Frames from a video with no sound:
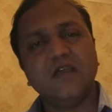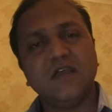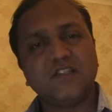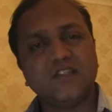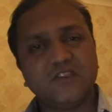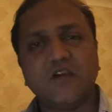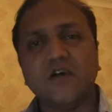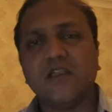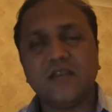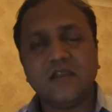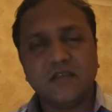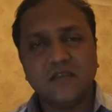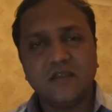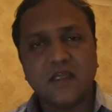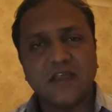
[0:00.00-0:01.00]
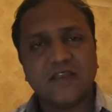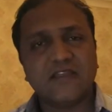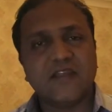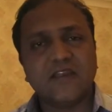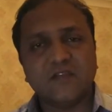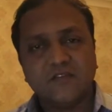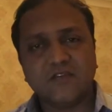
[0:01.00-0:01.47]
it's all at the
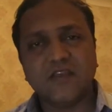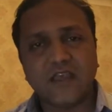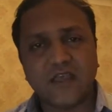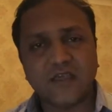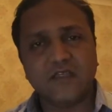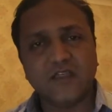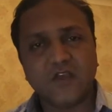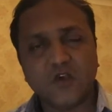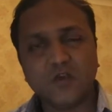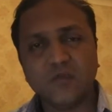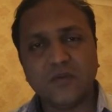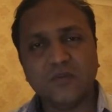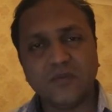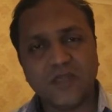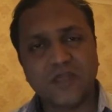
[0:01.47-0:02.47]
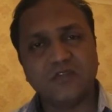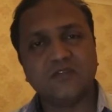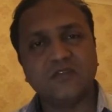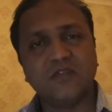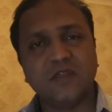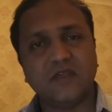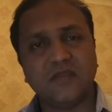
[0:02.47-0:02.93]
end of the day the human beings,
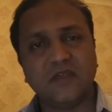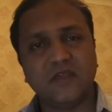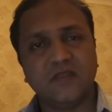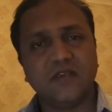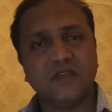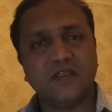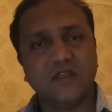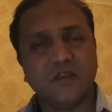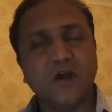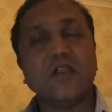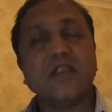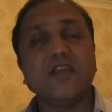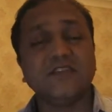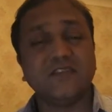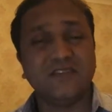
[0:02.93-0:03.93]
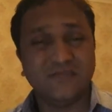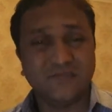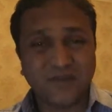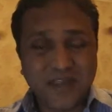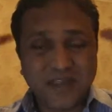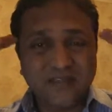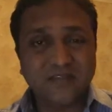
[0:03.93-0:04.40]
the knowledge of
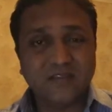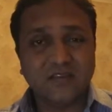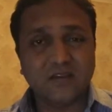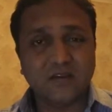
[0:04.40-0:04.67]
the